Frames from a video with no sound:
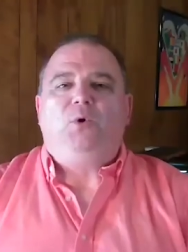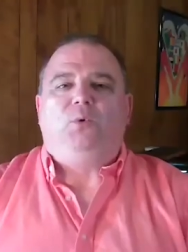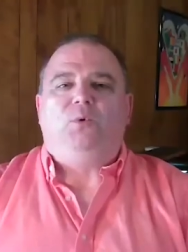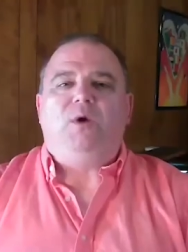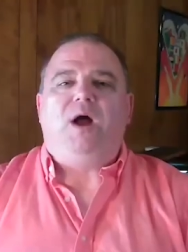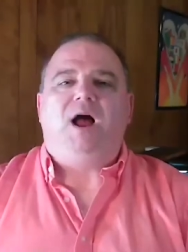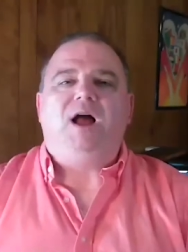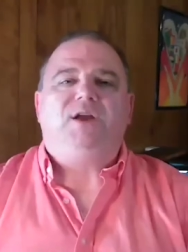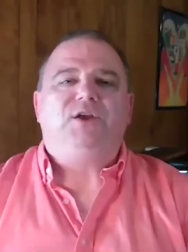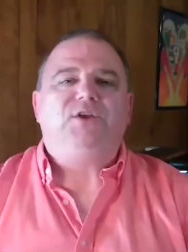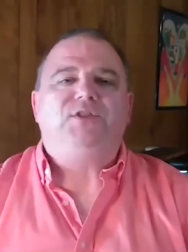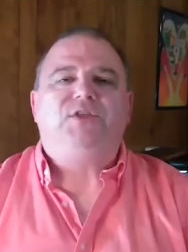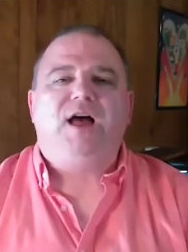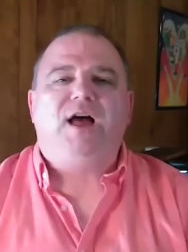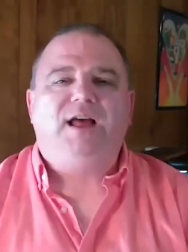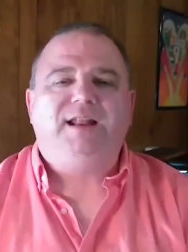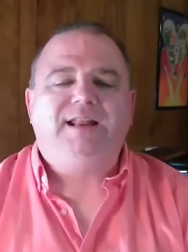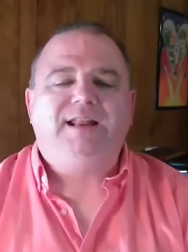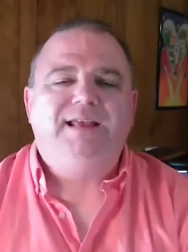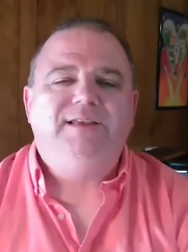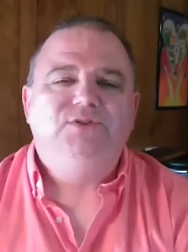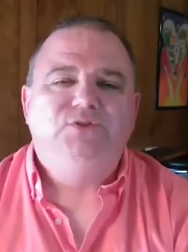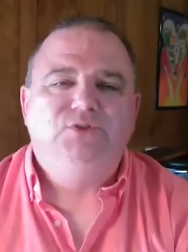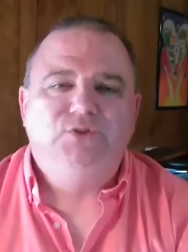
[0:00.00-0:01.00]

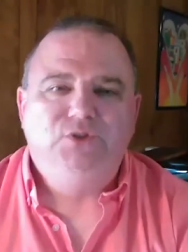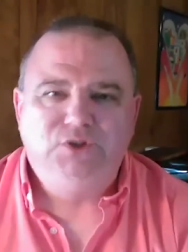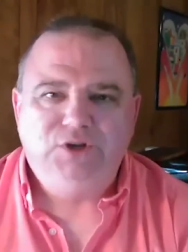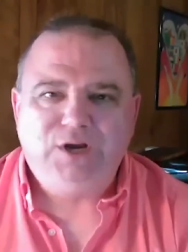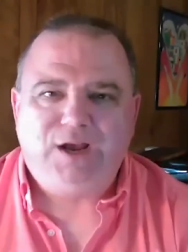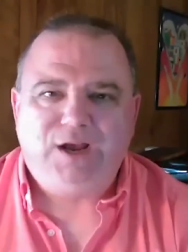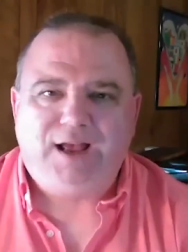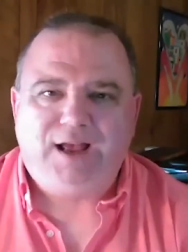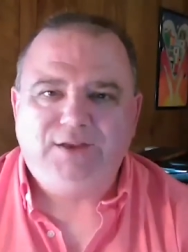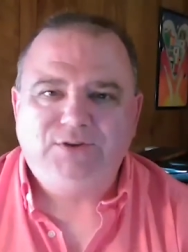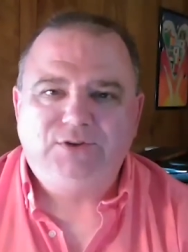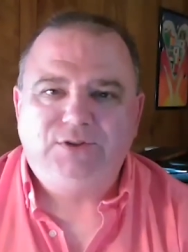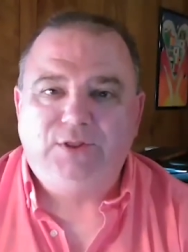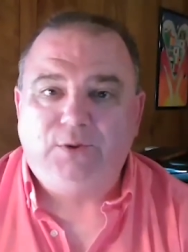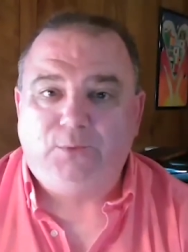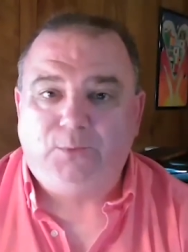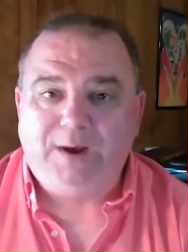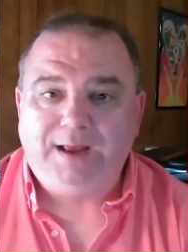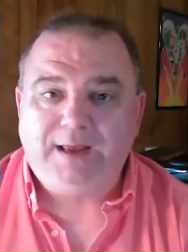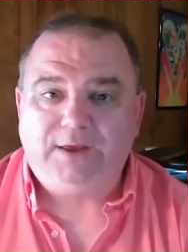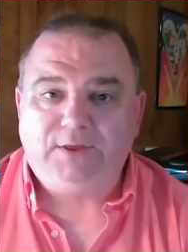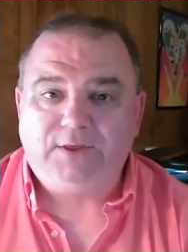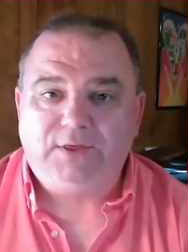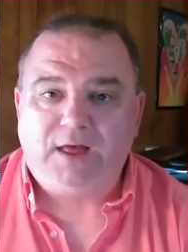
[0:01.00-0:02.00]
Rockathon is just the
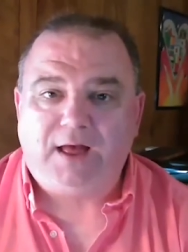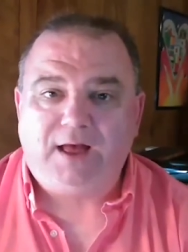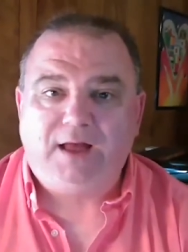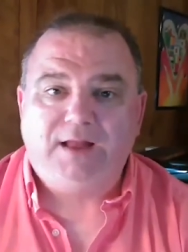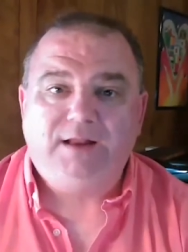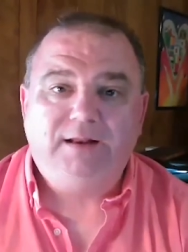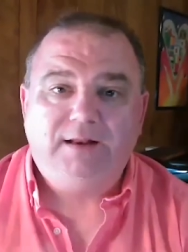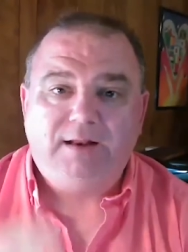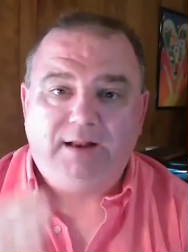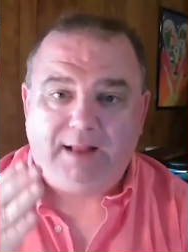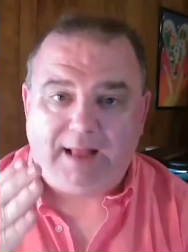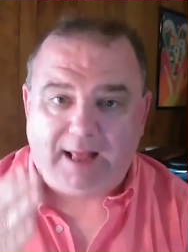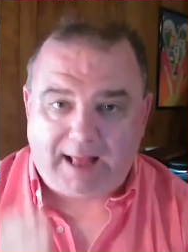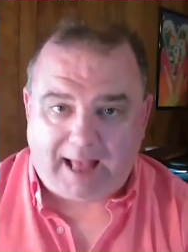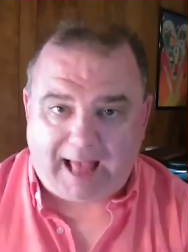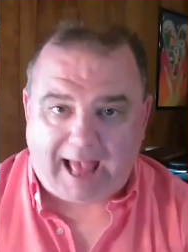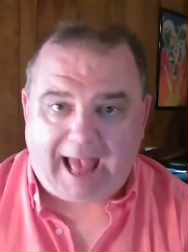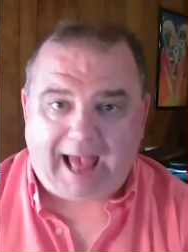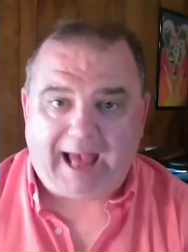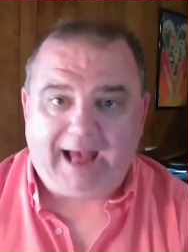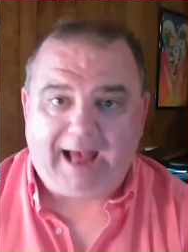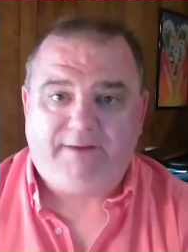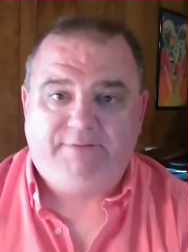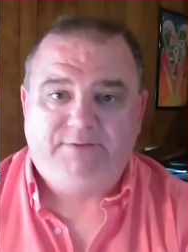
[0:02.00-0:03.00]
Wakeathon
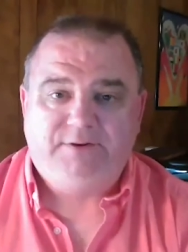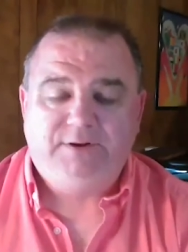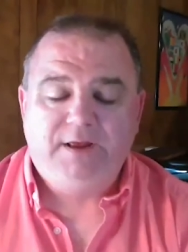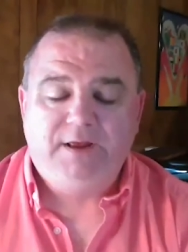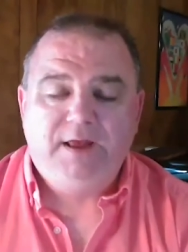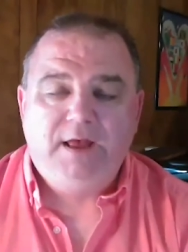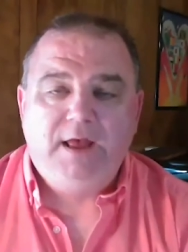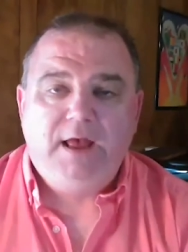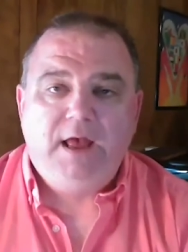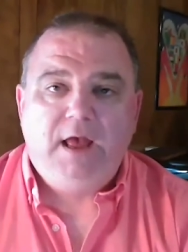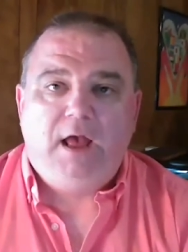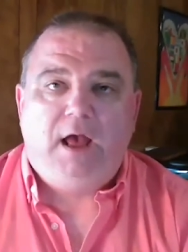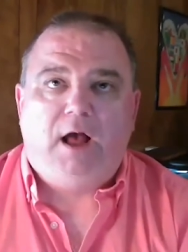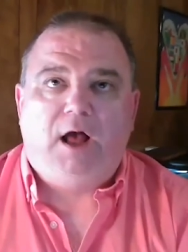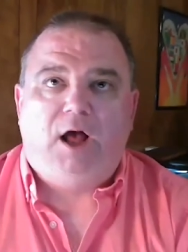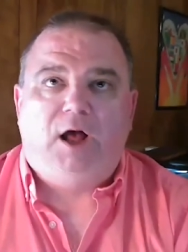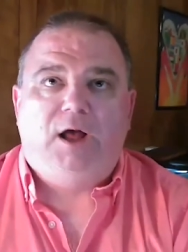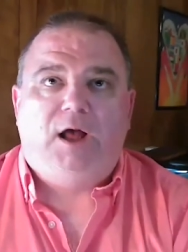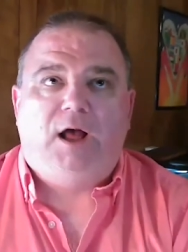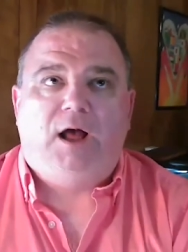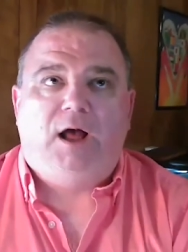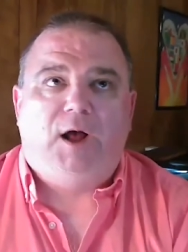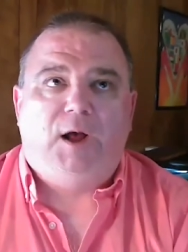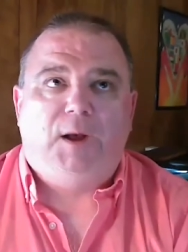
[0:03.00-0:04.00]
half.
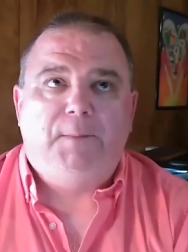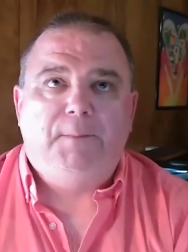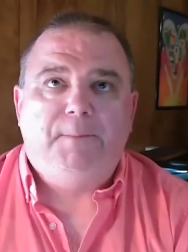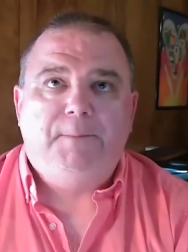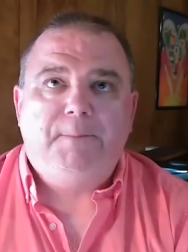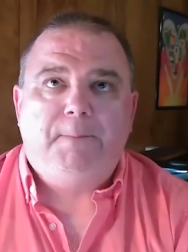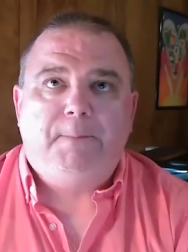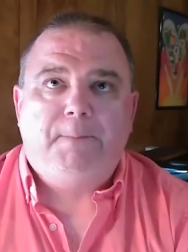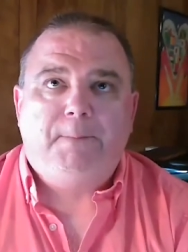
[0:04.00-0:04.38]
Um,